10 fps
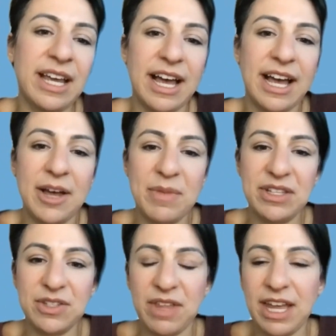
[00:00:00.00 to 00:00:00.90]
And
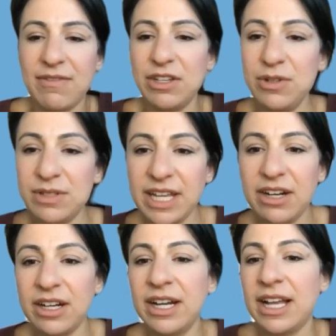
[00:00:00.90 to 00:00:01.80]
so they have a
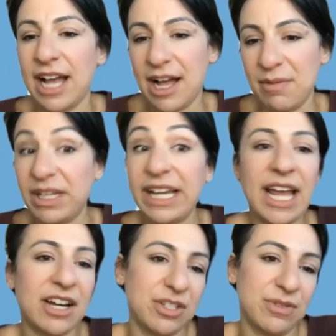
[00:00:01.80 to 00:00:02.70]
newsletter, like
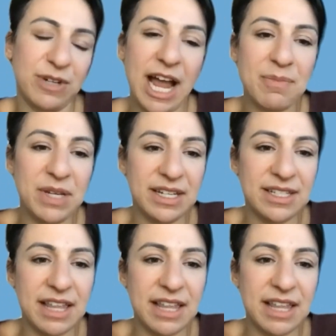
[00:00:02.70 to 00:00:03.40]
Action for Happiness.